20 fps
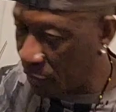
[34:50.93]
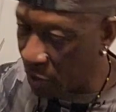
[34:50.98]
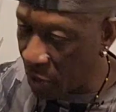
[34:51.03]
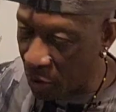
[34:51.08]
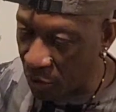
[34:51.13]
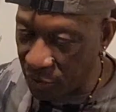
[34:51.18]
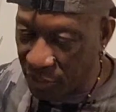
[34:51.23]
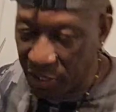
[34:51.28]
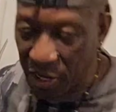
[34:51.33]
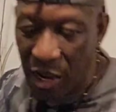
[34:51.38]

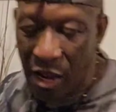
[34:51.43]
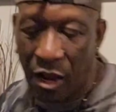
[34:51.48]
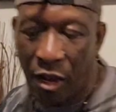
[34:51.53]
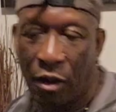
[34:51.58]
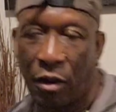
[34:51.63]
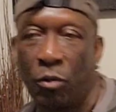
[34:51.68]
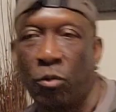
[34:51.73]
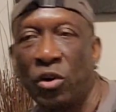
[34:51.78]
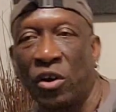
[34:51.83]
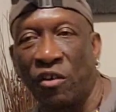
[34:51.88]
No,
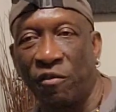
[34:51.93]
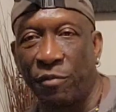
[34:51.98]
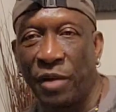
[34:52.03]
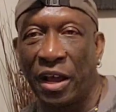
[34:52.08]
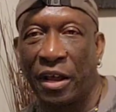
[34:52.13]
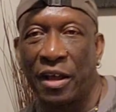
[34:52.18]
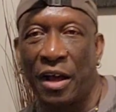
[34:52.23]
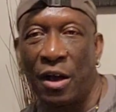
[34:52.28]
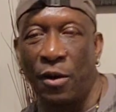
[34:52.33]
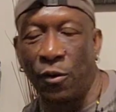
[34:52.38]
sir. We love
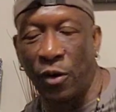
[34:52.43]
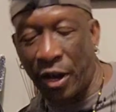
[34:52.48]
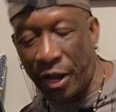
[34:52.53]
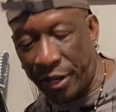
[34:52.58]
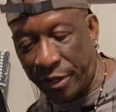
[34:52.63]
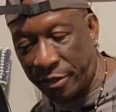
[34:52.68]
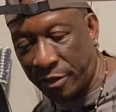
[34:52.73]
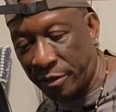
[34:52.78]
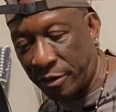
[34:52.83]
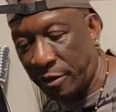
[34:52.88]
black and
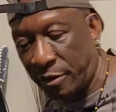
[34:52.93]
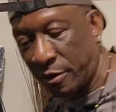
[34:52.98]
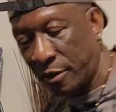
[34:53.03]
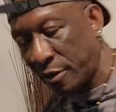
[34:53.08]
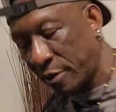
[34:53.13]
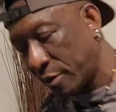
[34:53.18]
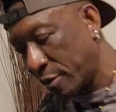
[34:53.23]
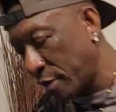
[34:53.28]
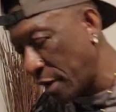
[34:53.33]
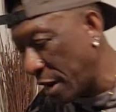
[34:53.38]
white.
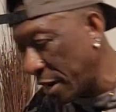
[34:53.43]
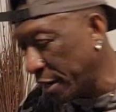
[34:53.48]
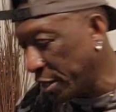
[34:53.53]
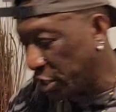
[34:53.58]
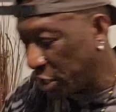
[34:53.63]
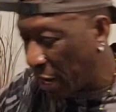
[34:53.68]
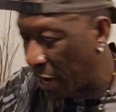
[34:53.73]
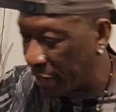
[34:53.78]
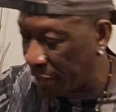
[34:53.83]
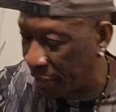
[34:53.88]
All the
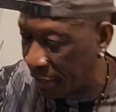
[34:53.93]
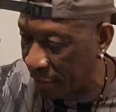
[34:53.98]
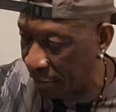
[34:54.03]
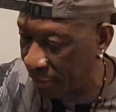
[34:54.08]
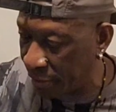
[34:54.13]
Chinese.